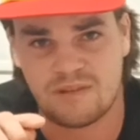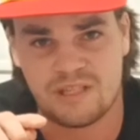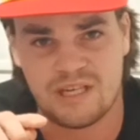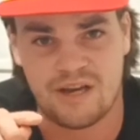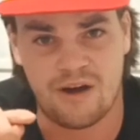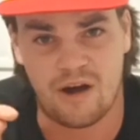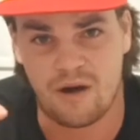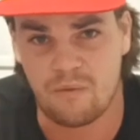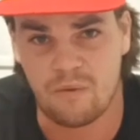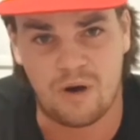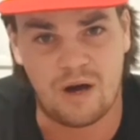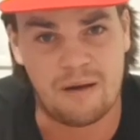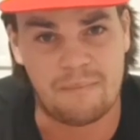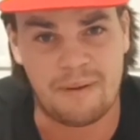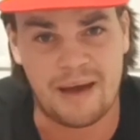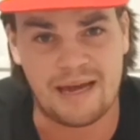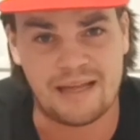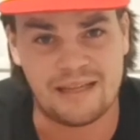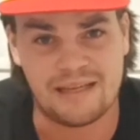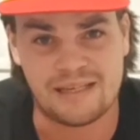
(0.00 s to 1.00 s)

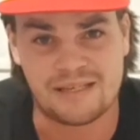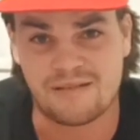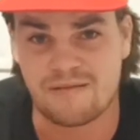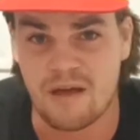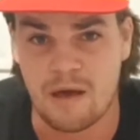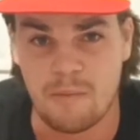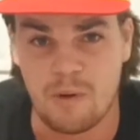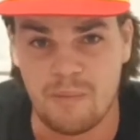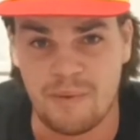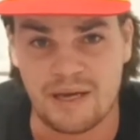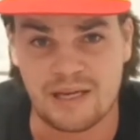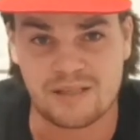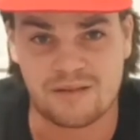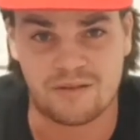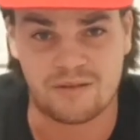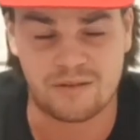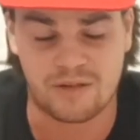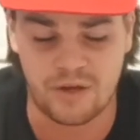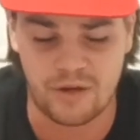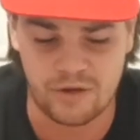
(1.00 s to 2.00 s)
DIY Baileys Thermomix
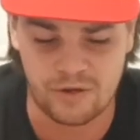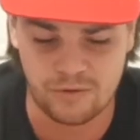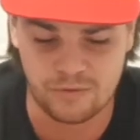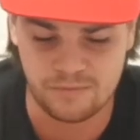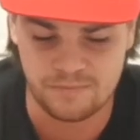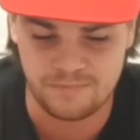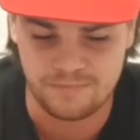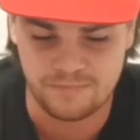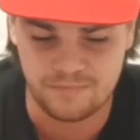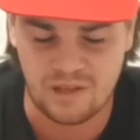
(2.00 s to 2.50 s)
on Google.